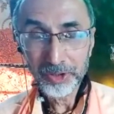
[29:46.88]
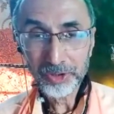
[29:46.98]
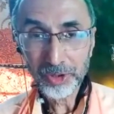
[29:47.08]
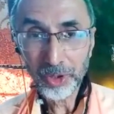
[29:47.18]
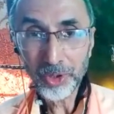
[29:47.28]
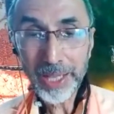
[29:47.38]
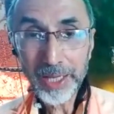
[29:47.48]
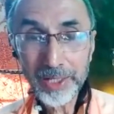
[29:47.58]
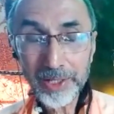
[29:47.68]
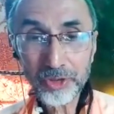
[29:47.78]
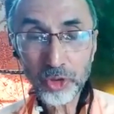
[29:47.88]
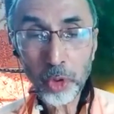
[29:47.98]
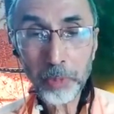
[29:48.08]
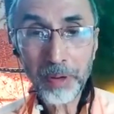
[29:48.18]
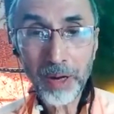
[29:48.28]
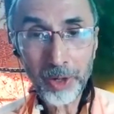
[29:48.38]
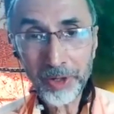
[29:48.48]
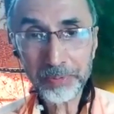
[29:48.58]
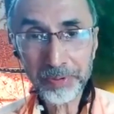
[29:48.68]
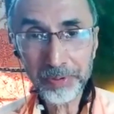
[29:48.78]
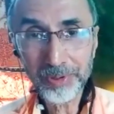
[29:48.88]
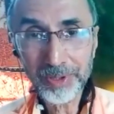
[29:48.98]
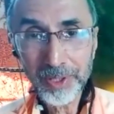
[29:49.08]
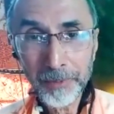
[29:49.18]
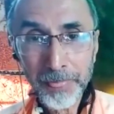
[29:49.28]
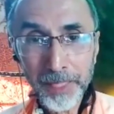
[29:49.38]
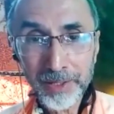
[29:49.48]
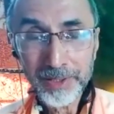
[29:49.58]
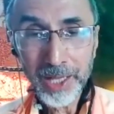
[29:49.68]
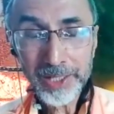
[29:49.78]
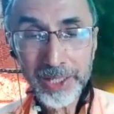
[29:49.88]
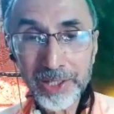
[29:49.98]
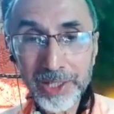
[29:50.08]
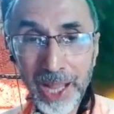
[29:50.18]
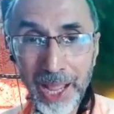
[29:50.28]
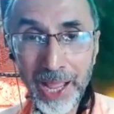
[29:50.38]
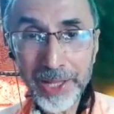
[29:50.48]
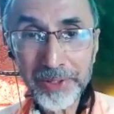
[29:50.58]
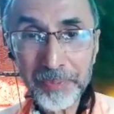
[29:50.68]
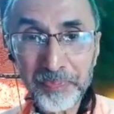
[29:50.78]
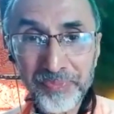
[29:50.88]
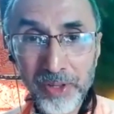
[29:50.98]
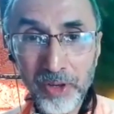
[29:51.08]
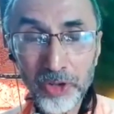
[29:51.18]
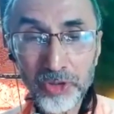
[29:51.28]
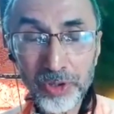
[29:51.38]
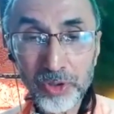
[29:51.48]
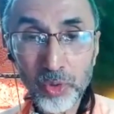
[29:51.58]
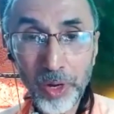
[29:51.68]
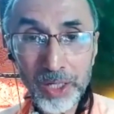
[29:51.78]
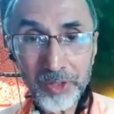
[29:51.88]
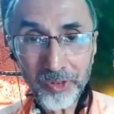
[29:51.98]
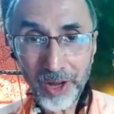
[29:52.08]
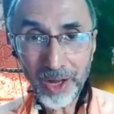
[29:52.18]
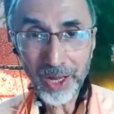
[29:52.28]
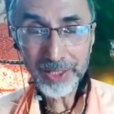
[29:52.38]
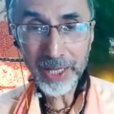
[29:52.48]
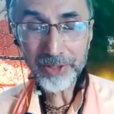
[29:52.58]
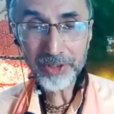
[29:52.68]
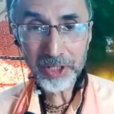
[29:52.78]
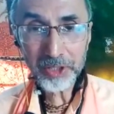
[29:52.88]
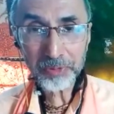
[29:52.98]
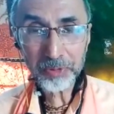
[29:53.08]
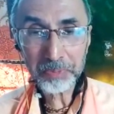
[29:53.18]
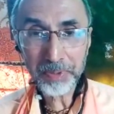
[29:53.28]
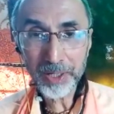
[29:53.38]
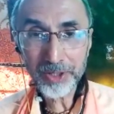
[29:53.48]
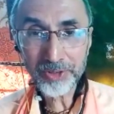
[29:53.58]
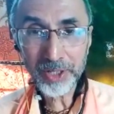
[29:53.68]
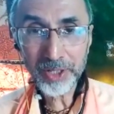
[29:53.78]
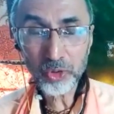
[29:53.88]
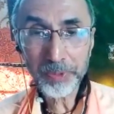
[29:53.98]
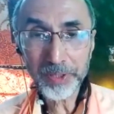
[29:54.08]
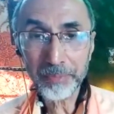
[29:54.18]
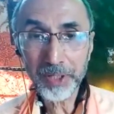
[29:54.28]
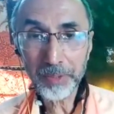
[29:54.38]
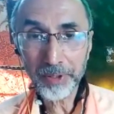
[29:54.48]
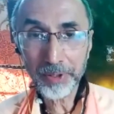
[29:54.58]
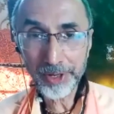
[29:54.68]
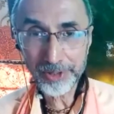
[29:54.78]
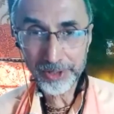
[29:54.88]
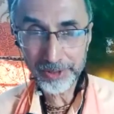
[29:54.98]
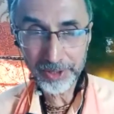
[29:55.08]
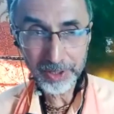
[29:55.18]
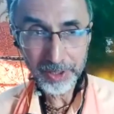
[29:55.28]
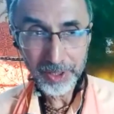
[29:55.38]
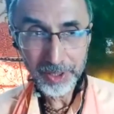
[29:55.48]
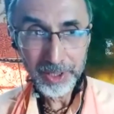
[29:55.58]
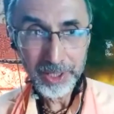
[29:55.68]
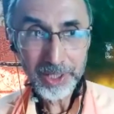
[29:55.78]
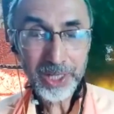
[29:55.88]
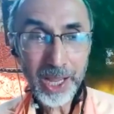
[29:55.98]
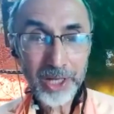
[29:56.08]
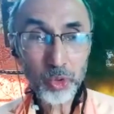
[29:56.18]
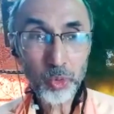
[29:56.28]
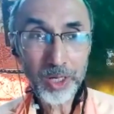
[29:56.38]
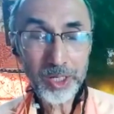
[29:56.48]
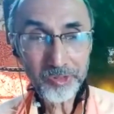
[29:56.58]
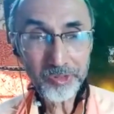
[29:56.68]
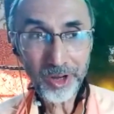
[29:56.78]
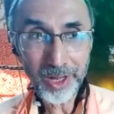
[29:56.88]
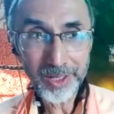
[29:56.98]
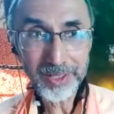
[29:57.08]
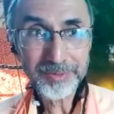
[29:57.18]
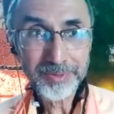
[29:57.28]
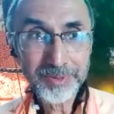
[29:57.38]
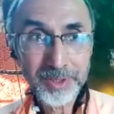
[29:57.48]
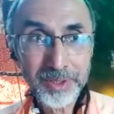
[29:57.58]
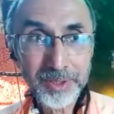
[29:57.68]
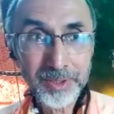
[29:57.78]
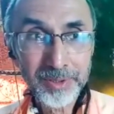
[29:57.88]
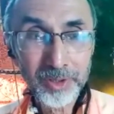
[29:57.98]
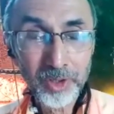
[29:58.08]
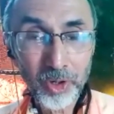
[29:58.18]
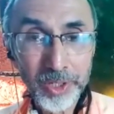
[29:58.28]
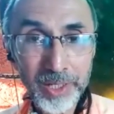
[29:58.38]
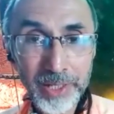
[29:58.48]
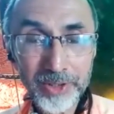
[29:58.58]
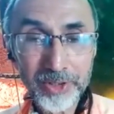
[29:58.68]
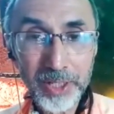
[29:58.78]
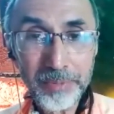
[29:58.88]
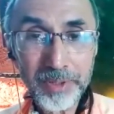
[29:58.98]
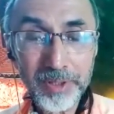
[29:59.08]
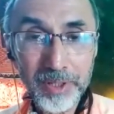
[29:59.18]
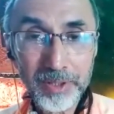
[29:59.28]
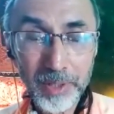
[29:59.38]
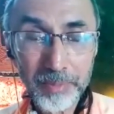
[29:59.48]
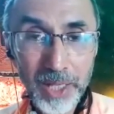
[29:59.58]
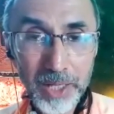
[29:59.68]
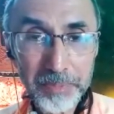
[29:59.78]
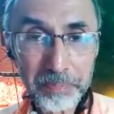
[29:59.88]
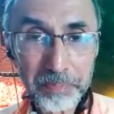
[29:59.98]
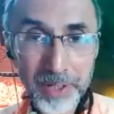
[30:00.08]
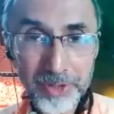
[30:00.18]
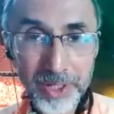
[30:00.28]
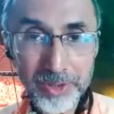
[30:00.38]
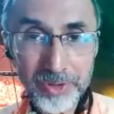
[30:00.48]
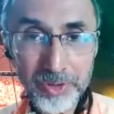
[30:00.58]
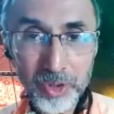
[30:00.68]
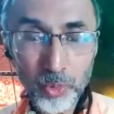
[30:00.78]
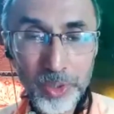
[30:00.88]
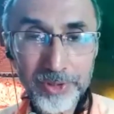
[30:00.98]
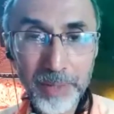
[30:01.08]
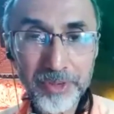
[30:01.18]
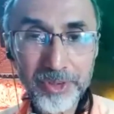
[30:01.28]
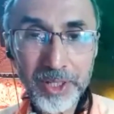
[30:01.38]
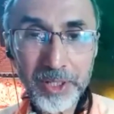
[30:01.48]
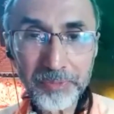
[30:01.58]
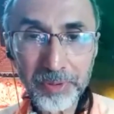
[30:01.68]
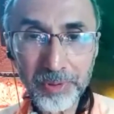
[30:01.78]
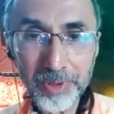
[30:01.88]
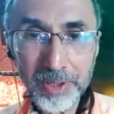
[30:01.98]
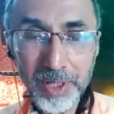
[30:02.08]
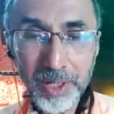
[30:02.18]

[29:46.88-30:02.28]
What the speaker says: So that it is so powerful that it can also qualify that sinful person to become liberated. It can qualify, okay, that's even that person with some sinful